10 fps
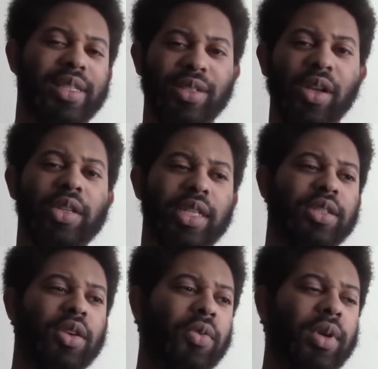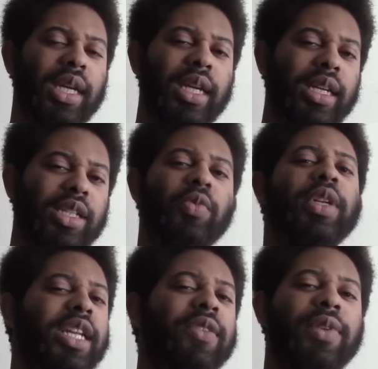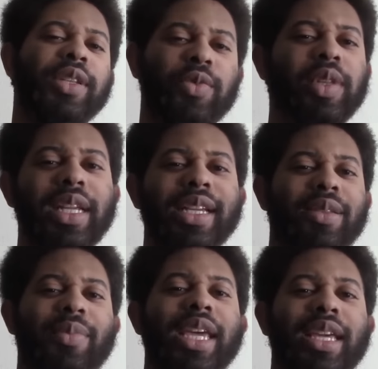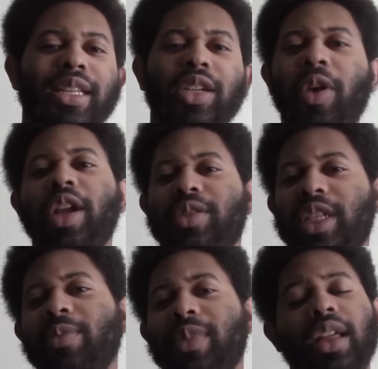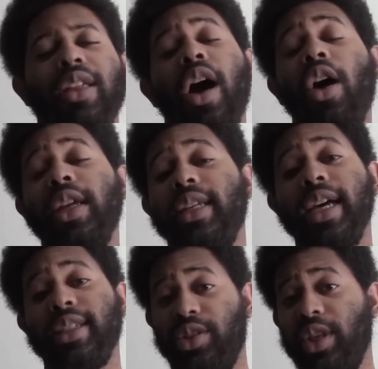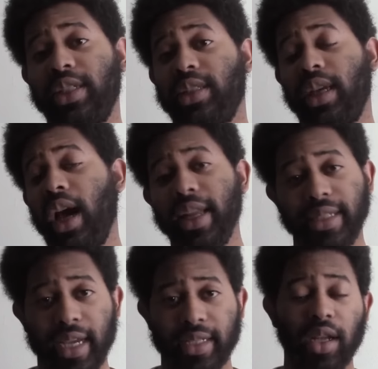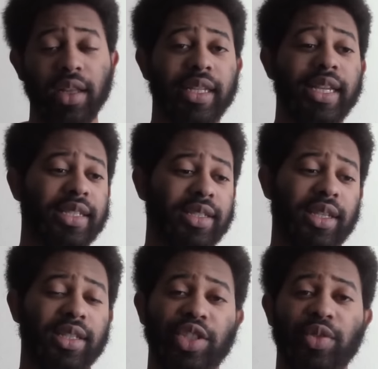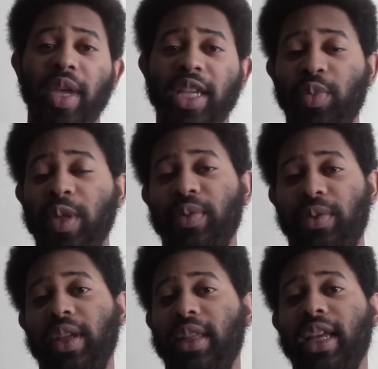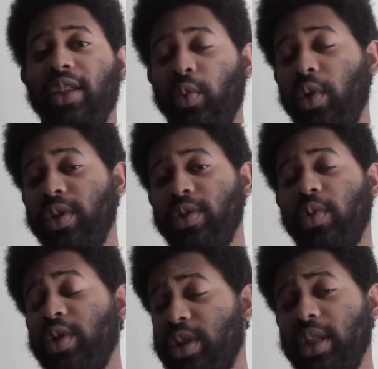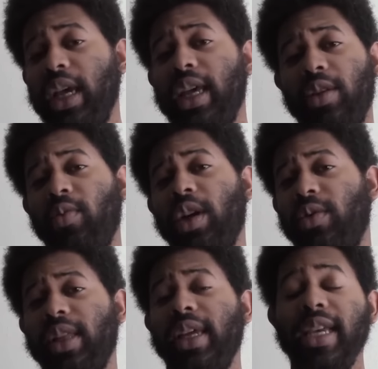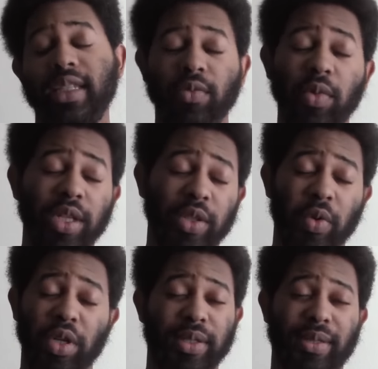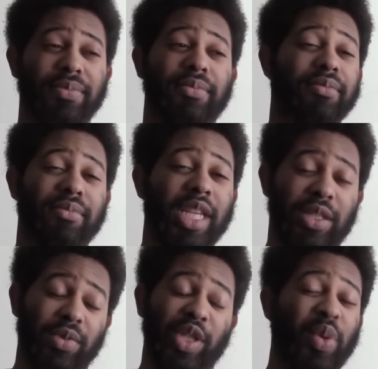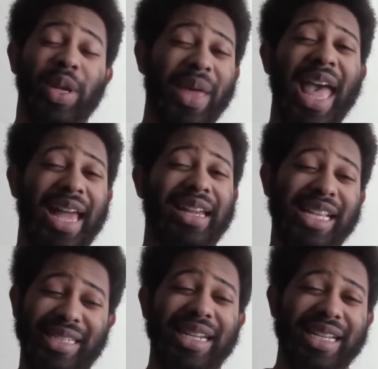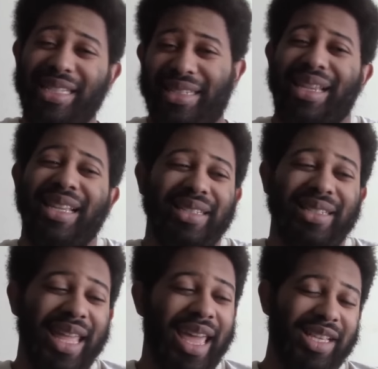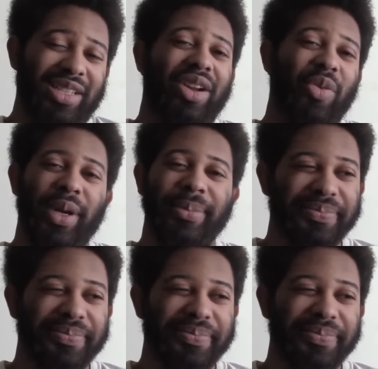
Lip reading: assaulted, so... So what difference really does it make in the grander scheme? All it does is change the context. All it does is it just makes people think that the world is worse than what it really is. And the world is worse. It's pretty bad as it is, as it stands, you know. But